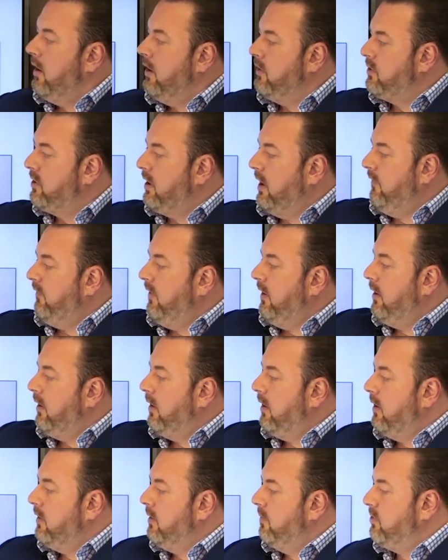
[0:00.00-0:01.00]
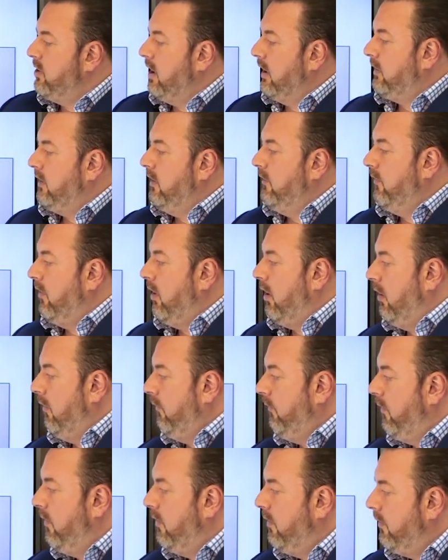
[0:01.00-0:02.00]
achieving an objective
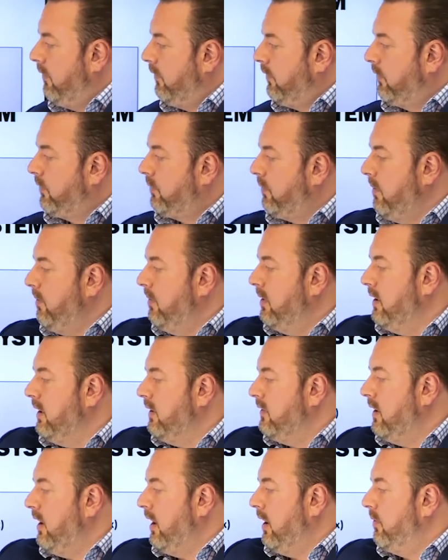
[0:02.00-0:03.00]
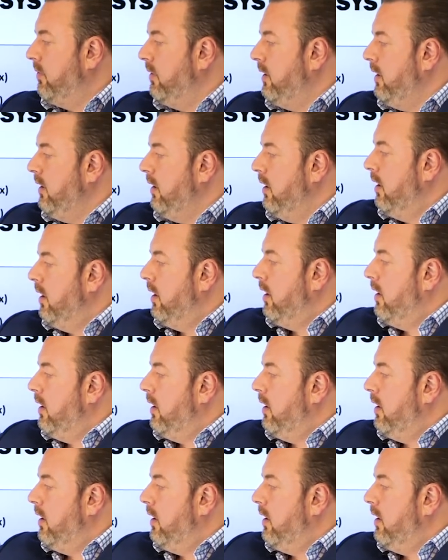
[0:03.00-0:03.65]
of $3 million net equity,